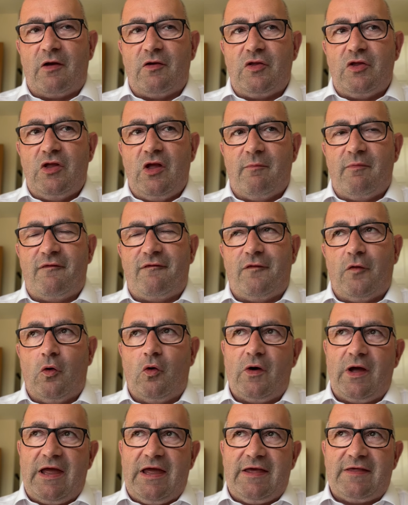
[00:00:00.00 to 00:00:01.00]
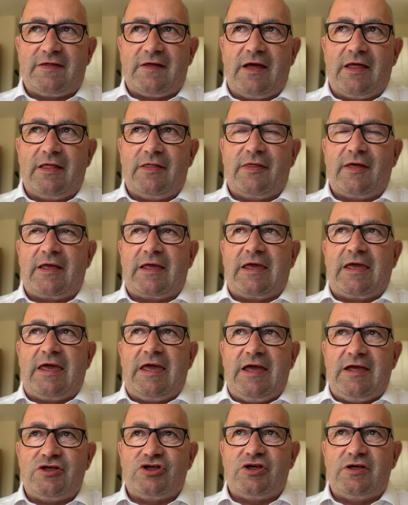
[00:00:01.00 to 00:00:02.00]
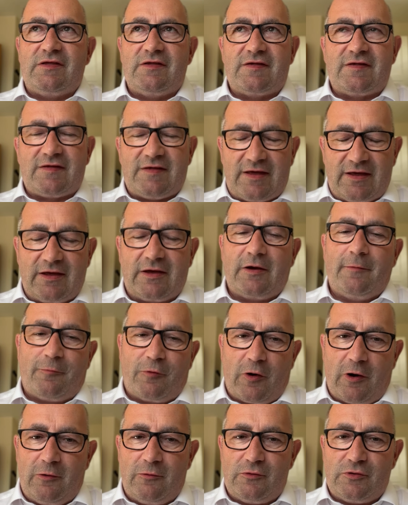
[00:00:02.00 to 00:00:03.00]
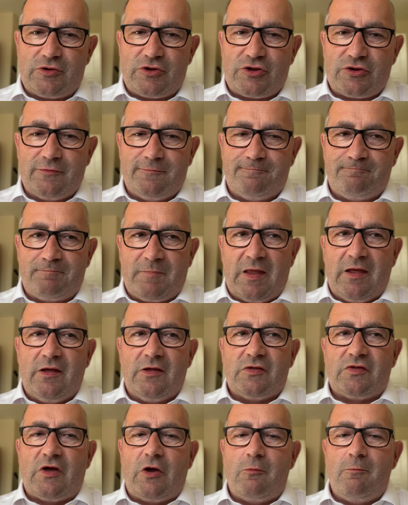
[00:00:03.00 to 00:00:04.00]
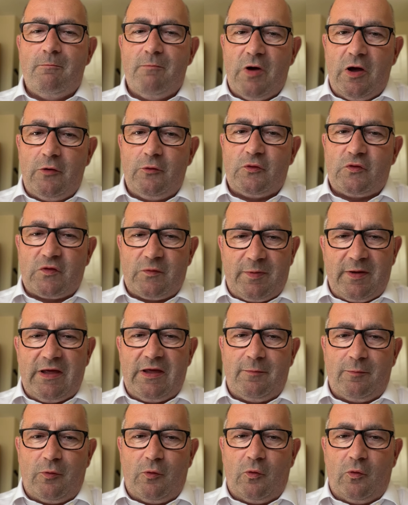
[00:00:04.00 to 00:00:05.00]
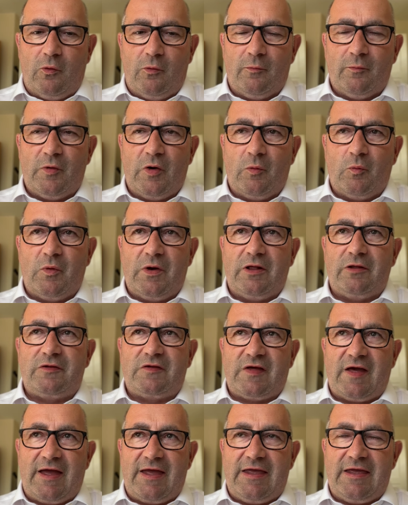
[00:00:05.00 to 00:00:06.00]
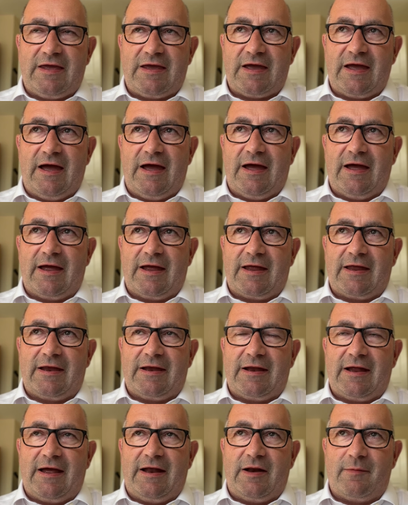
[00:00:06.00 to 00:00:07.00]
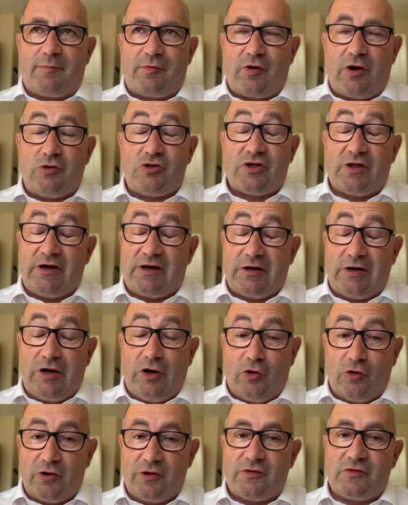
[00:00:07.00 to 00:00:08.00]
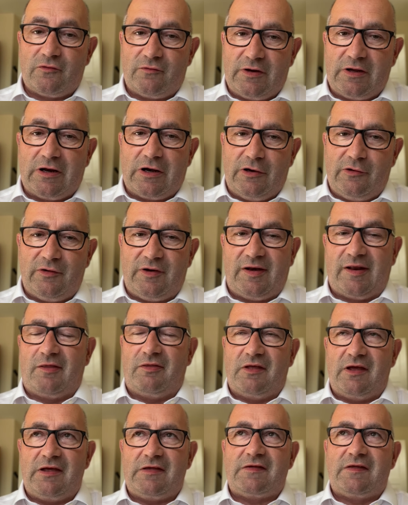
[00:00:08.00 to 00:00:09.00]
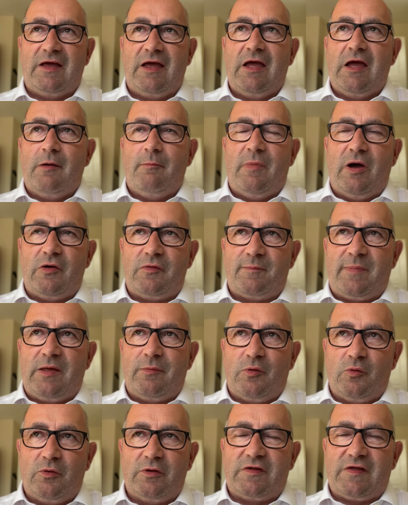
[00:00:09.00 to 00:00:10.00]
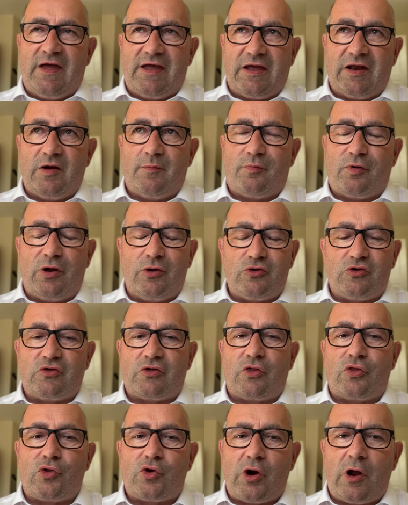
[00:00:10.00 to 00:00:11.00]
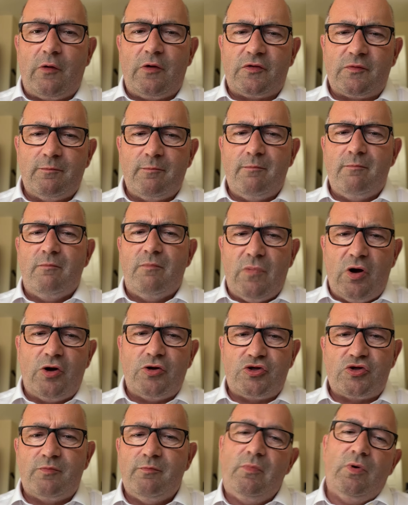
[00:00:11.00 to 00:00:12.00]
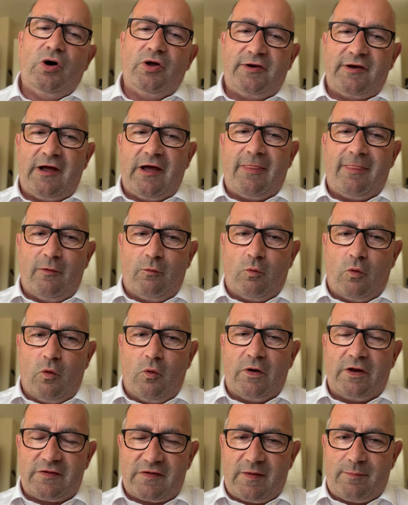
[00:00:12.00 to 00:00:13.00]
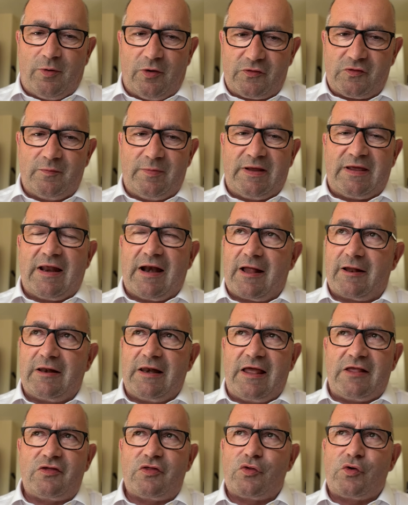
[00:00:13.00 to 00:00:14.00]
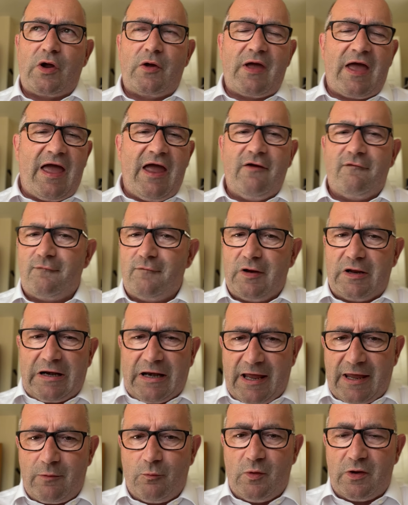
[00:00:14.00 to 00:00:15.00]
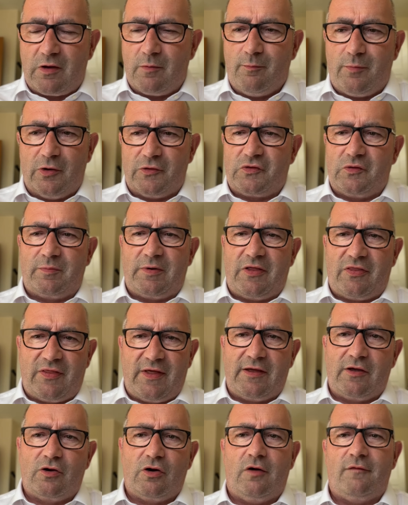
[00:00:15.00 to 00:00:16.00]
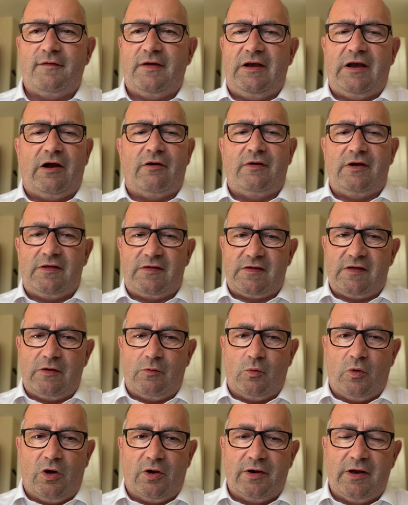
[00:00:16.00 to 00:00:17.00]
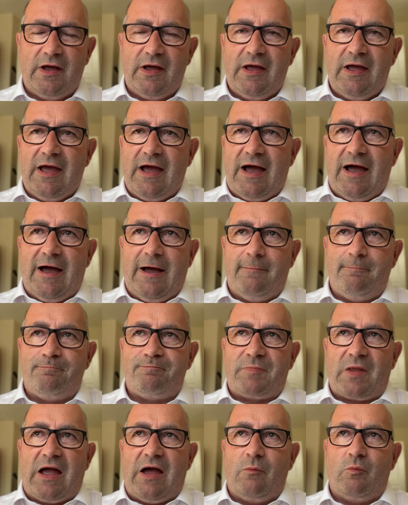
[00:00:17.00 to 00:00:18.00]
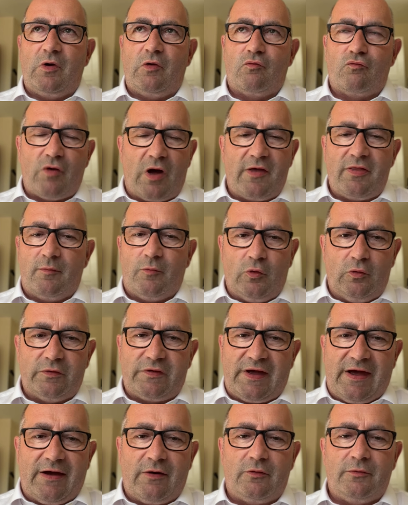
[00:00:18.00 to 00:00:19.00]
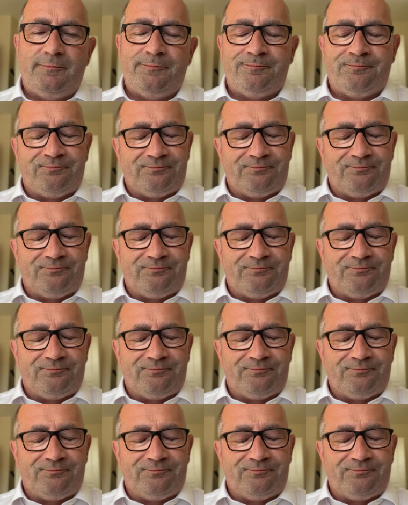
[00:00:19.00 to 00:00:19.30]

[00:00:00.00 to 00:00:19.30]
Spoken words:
Number four is the kitchen sink approach. So most people will take an approach, and lawyers are included in this. Most people will take an approach to throw as much mud at the wall as they possibly can. Let's throw every claim we can possibly think of in our ET1 and we'll write them all down